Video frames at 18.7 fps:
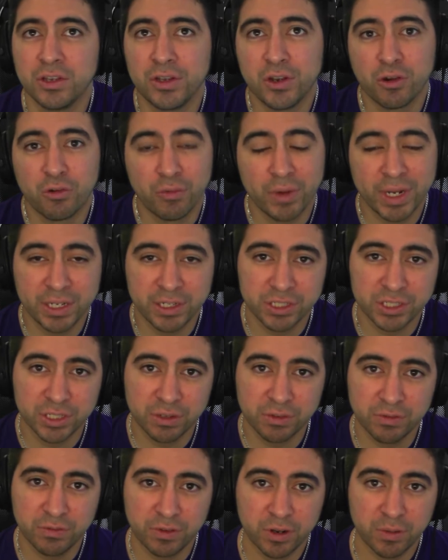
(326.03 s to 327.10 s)
ranging
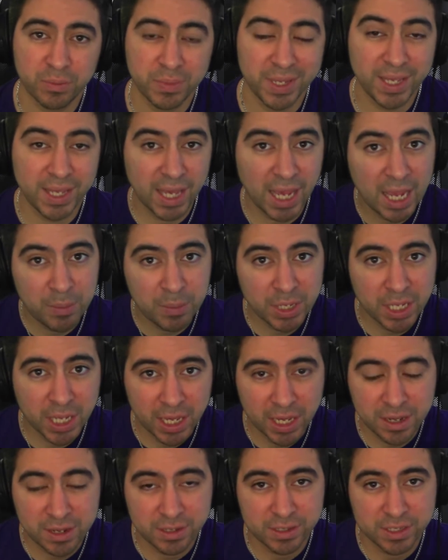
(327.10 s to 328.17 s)
from gaming
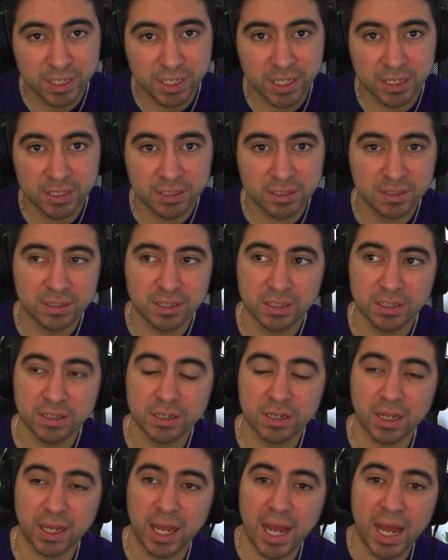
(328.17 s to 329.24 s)
headsets to
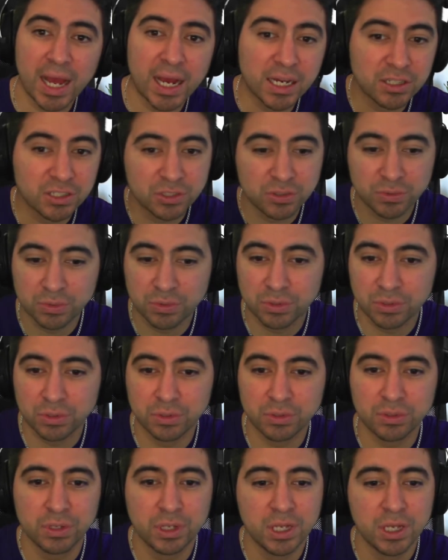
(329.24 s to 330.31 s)

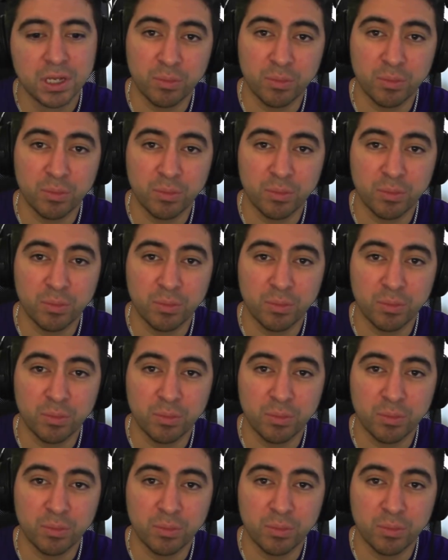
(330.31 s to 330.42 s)
casual